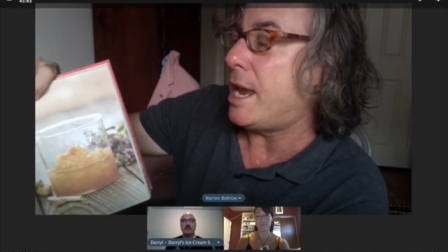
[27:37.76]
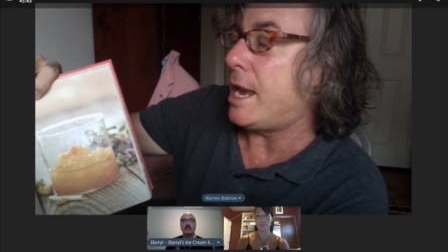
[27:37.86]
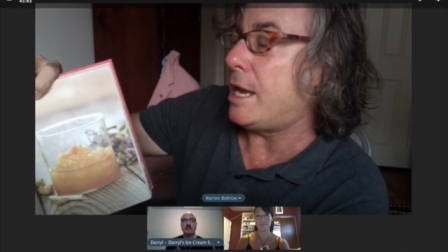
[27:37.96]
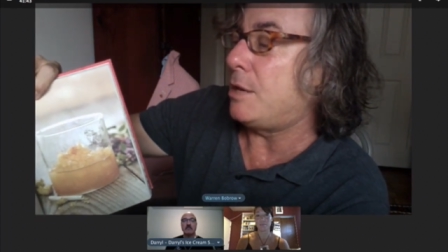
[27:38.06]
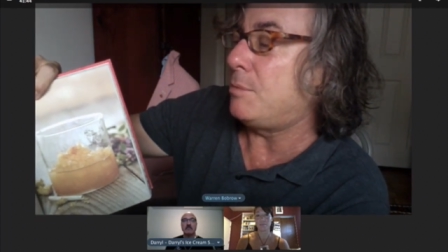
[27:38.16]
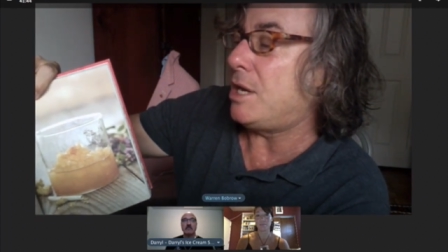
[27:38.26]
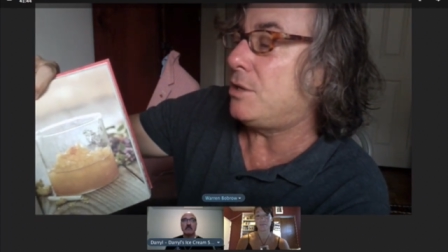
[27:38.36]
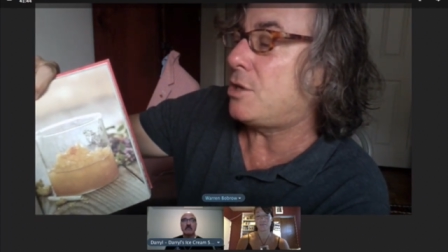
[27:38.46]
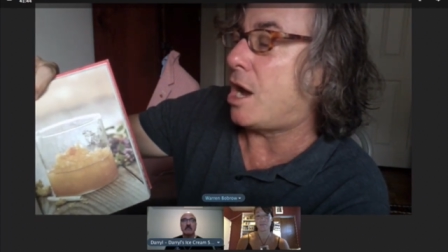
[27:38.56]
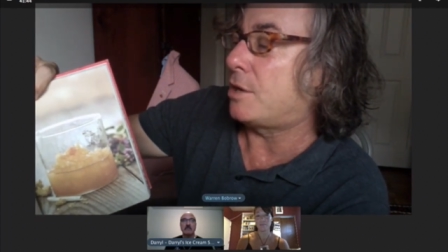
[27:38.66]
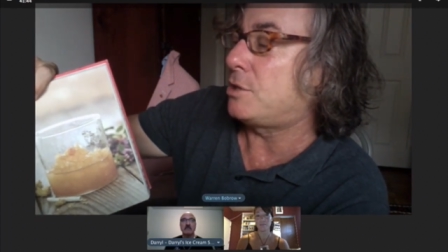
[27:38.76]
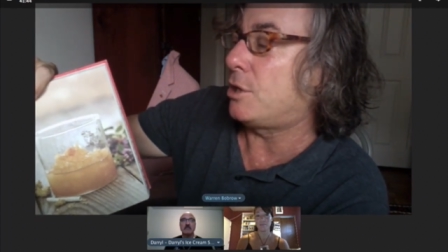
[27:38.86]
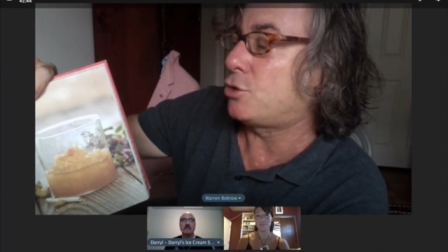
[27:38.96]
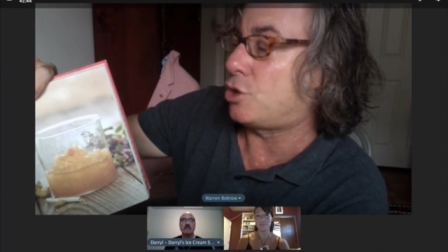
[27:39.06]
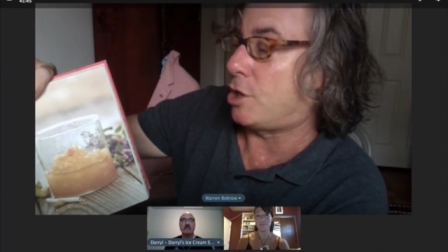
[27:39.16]
handmade
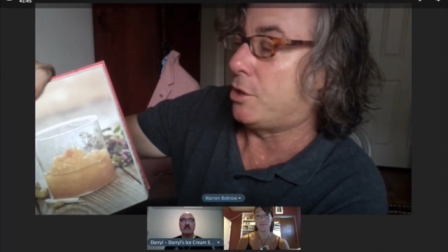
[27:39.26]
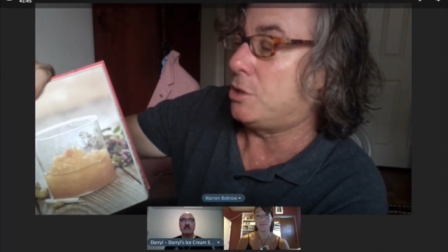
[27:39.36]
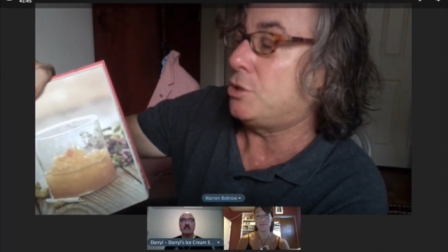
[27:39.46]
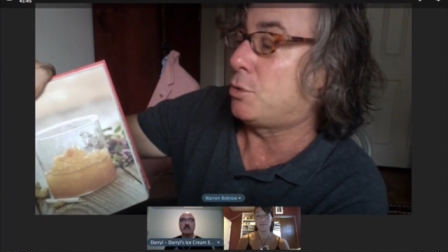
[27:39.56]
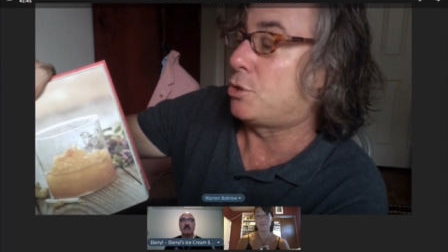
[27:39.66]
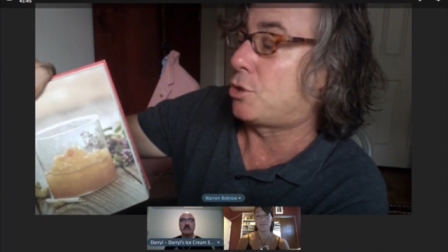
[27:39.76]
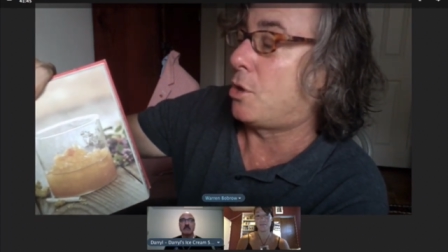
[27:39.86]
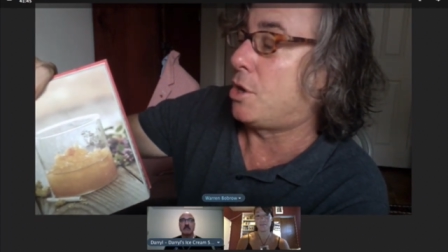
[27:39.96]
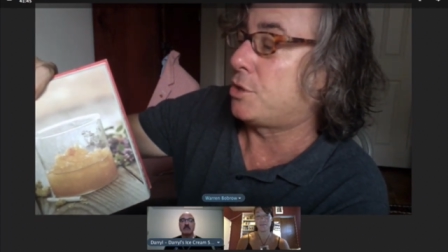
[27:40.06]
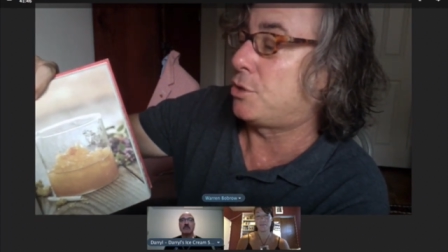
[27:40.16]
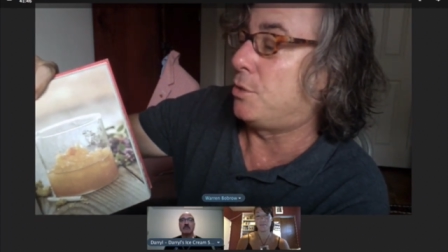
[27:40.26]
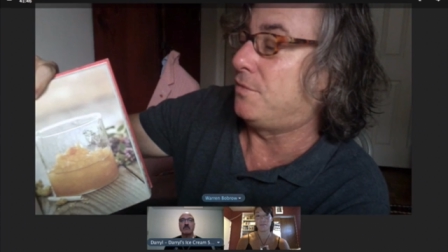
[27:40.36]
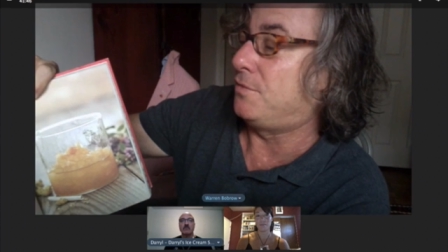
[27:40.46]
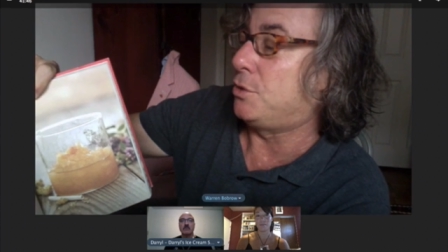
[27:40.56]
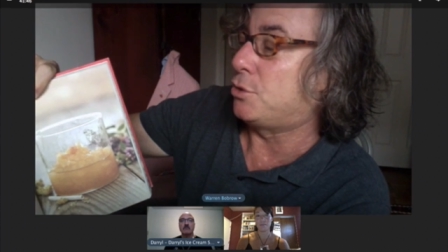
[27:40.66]
cocktail cherries, which are also
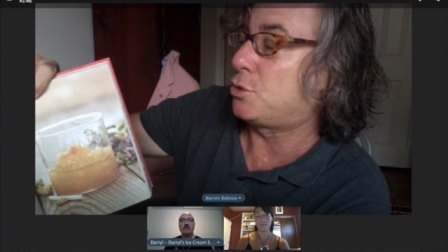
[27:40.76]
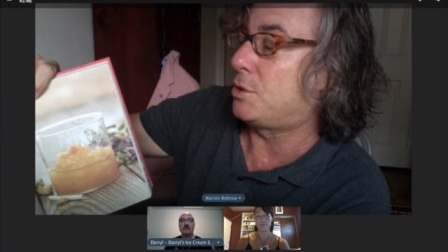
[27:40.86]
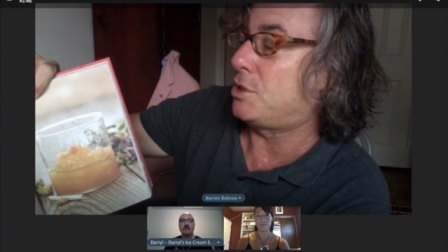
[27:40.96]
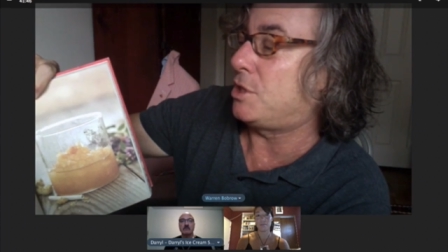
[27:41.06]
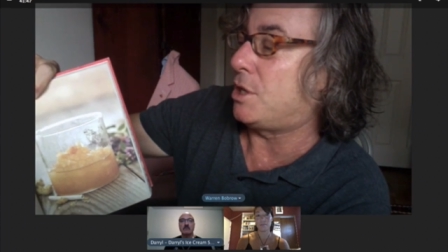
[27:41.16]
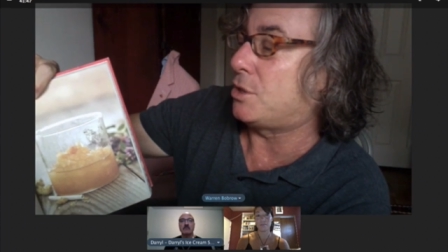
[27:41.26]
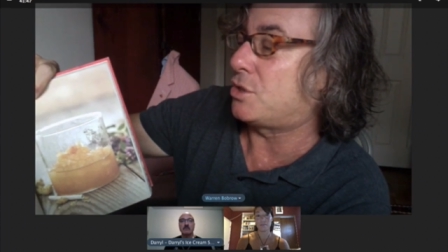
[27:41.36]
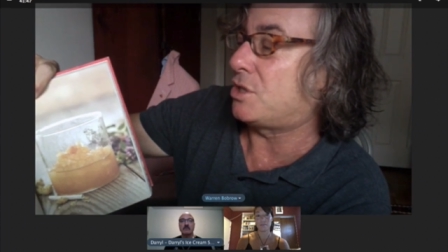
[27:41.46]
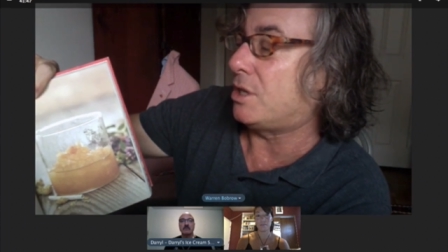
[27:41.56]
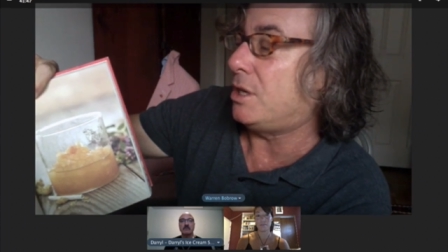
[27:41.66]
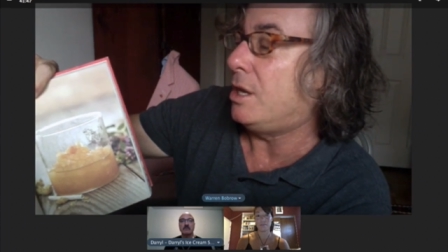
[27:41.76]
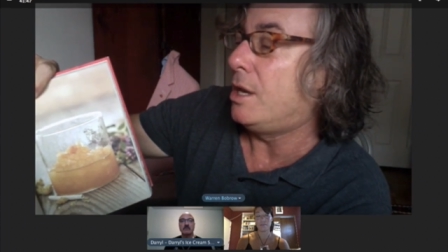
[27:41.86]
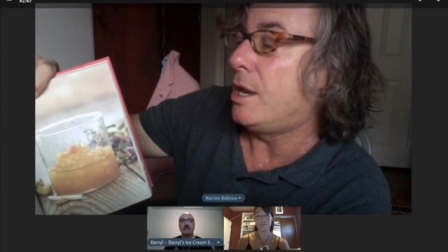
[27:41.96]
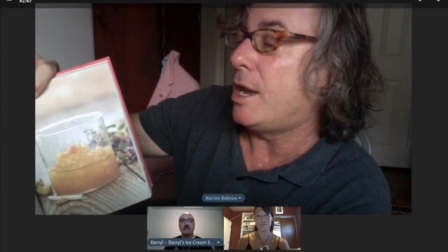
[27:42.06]
infused with THC,